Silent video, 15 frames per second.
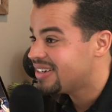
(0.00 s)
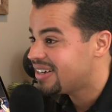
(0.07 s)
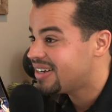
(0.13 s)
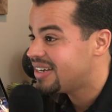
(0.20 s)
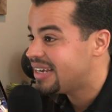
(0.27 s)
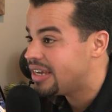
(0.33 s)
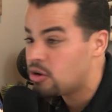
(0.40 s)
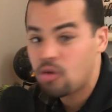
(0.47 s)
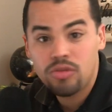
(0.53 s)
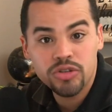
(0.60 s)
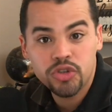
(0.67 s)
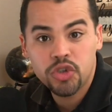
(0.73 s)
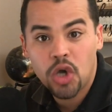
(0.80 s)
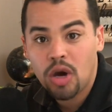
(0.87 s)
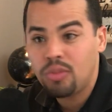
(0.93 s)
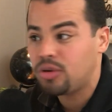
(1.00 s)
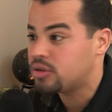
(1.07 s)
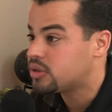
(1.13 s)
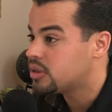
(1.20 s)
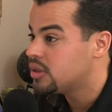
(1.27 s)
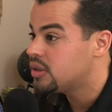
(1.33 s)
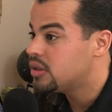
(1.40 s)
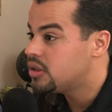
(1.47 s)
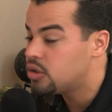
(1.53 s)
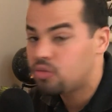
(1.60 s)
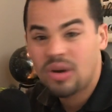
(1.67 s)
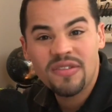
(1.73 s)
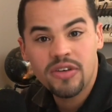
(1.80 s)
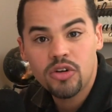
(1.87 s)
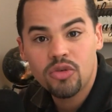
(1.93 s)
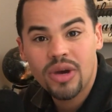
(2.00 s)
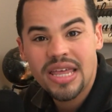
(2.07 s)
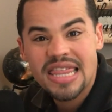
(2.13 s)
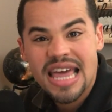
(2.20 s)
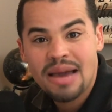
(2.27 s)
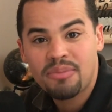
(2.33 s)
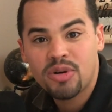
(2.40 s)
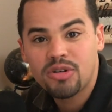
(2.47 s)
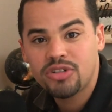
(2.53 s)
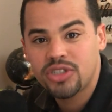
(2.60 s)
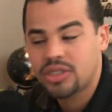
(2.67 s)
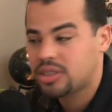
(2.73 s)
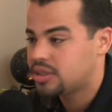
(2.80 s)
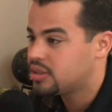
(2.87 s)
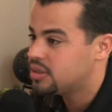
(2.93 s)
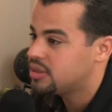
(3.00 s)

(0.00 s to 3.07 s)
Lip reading: Huh? It almost doubled the revenue in that purchase.